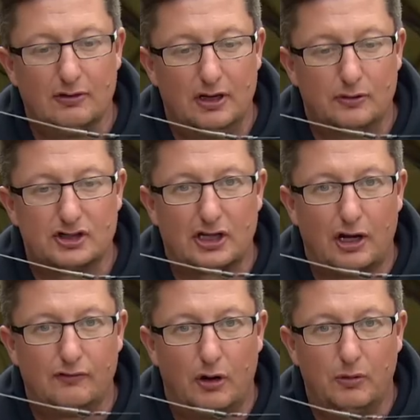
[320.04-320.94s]
little to go
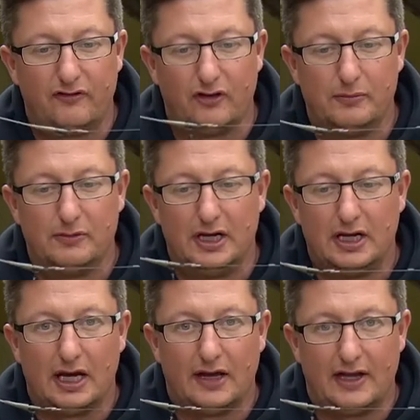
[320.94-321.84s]
wrong with them,
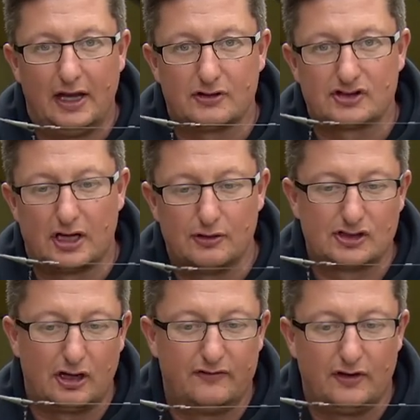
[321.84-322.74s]
and they are so
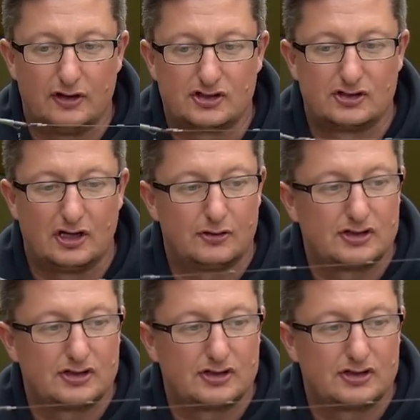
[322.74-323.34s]
versatile.